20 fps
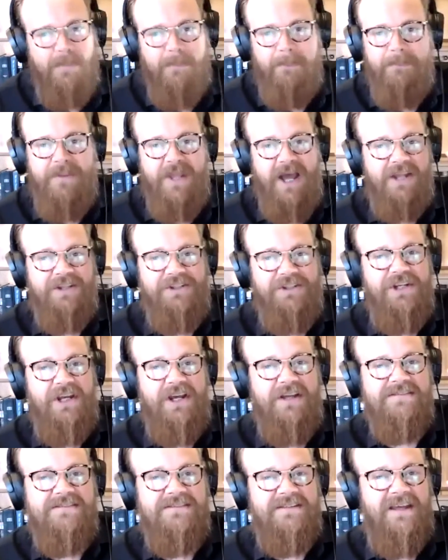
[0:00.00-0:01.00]
not
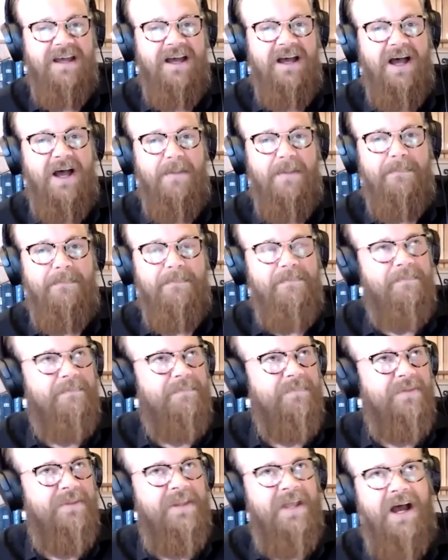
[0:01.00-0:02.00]
just
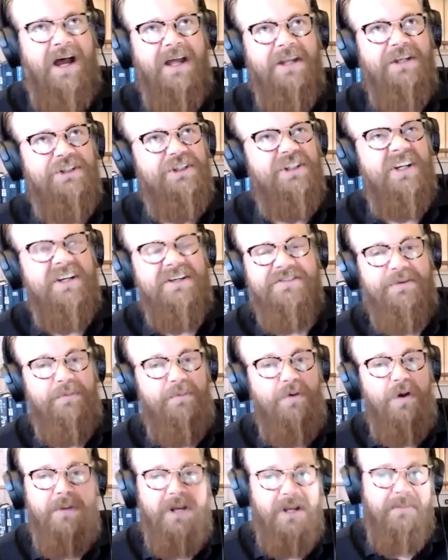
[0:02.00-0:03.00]
the
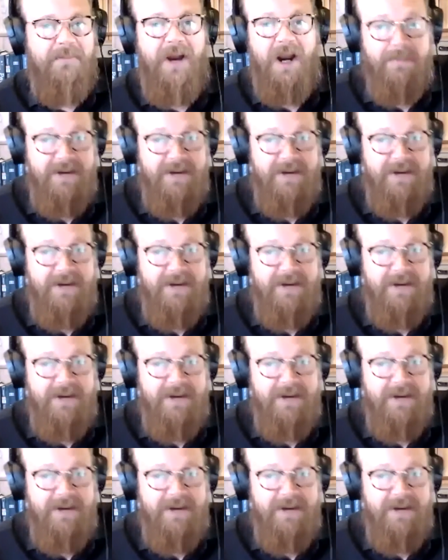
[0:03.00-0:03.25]
Roman Empire,